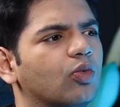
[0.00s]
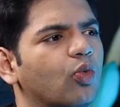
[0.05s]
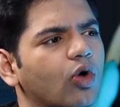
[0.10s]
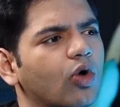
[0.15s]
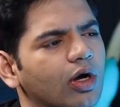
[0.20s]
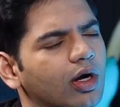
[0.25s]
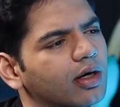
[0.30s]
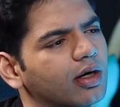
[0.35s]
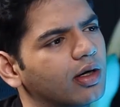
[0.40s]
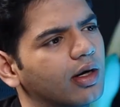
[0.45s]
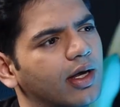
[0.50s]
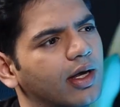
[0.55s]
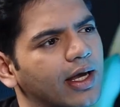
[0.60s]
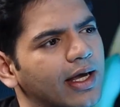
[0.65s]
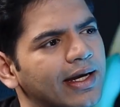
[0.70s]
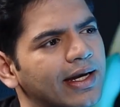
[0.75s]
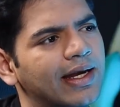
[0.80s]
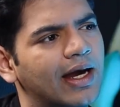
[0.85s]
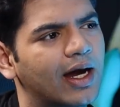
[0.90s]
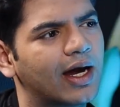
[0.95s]
were
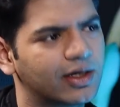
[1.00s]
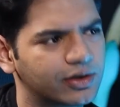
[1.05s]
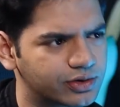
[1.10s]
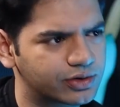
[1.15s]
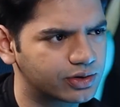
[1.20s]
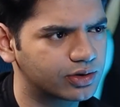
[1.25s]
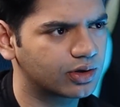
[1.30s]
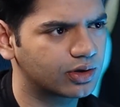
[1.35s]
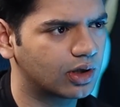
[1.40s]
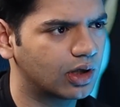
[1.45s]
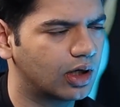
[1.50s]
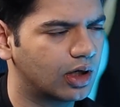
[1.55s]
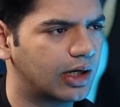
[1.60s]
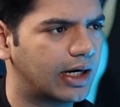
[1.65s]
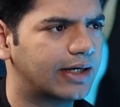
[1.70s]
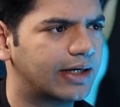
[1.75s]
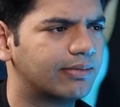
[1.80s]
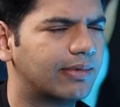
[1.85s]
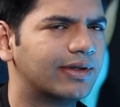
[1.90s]
areas, at,